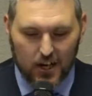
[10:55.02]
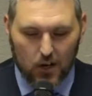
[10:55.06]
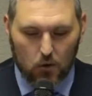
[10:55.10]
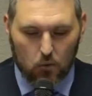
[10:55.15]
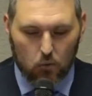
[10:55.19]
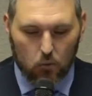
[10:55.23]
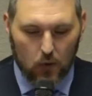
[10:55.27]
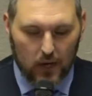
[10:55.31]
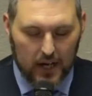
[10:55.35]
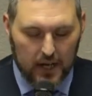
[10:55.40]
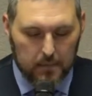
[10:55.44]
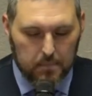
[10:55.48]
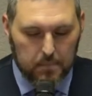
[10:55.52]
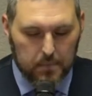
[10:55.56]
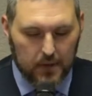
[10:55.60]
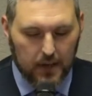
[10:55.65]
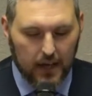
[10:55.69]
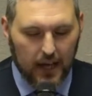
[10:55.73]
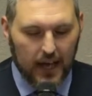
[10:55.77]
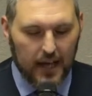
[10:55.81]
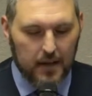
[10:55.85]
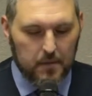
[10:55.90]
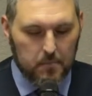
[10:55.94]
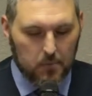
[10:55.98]
rape
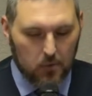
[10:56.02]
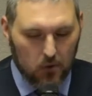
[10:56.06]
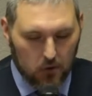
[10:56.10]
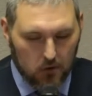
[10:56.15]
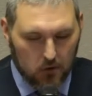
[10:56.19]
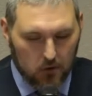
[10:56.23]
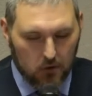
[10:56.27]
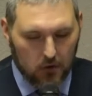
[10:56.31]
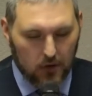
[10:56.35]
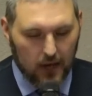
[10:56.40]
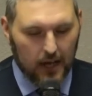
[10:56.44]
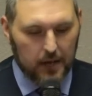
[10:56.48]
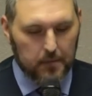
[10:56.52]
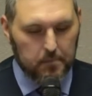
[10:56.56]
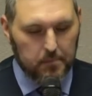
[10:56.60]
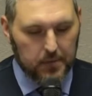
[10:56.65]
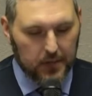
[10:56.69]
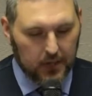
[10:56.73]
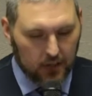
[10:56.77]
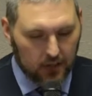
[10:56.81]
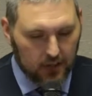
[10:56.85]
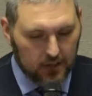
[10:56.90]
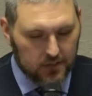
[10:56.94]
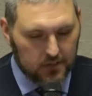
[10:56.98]
and murder and
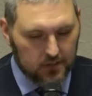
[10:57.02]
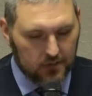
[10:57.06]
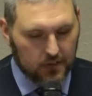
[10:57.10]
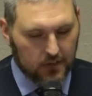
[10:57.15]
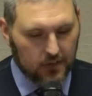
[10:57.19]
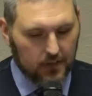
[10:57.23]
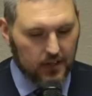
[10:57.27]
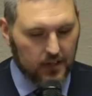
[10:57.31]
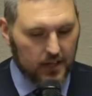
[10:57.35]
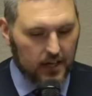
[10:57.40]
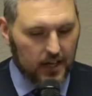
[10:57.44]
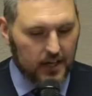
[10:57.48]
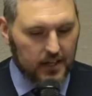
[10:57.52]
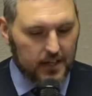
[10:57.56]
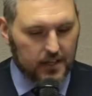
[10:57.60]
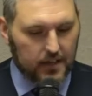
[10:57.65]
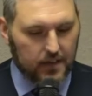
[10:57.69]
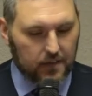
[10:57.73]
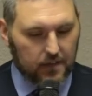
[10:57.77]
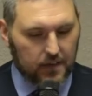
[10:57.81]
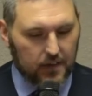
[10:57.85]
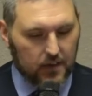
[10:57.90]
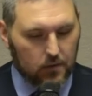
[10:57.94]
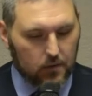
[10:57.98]
pillage of the, that the
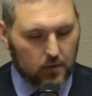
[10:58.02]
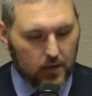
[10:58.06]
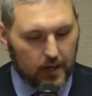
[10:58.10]
federal